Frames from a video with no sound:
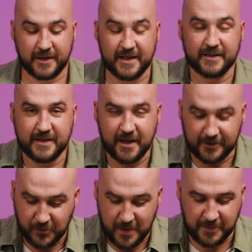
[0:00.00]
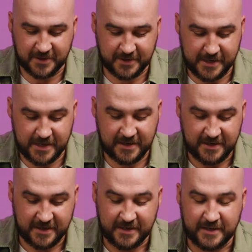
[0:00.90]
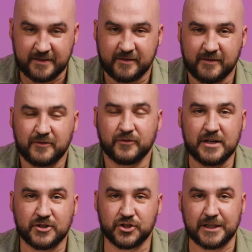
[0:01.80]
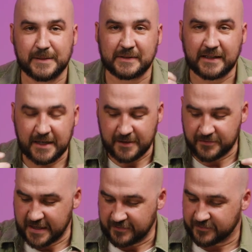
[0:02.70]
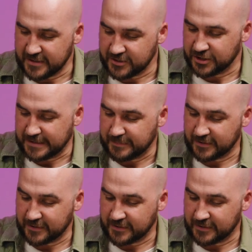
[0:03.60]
Again, yellow representing friendship, love, and friendship.